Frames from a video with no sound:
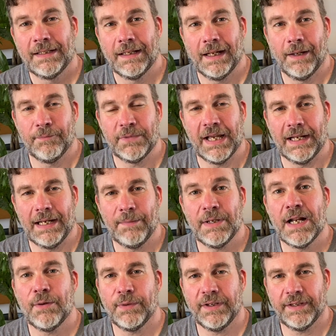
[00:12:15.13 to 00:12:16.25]
Um, yeah, let me
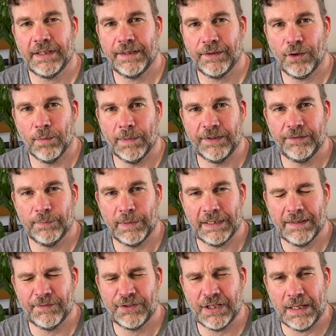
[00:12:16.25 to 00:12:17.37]
know what you think in the comments. We can
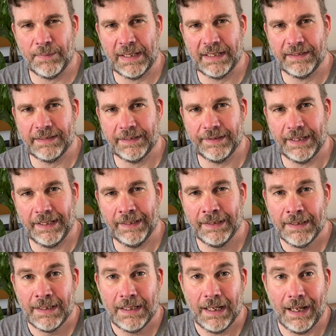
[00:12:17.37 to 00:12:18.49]
have a chat about it down there.
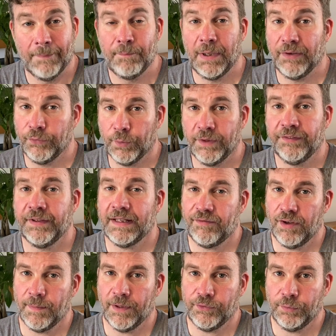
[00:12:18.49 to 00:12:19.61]
Um, but as always, thanks
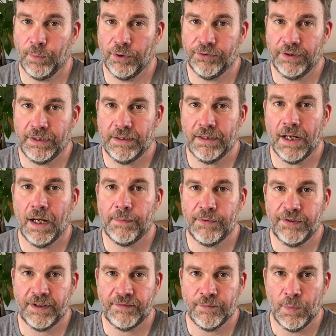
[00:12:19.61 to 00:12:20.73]
very much for watching. I hope you're
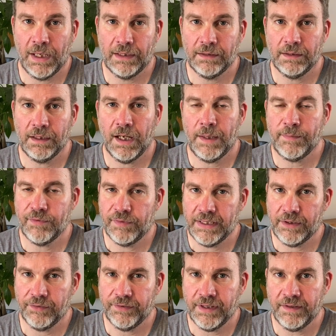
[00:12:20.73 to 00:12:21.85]
safe and well. I hope you're really
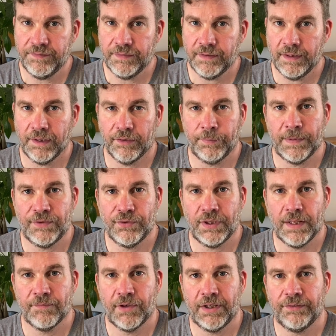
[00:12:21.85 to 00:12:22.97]
good stuff, and I'll speak to you
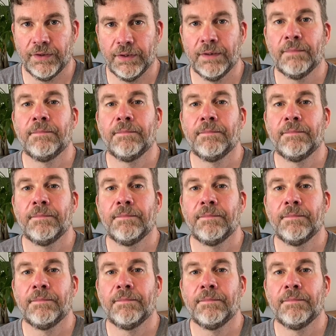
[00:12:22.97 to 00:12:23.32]
again very soon.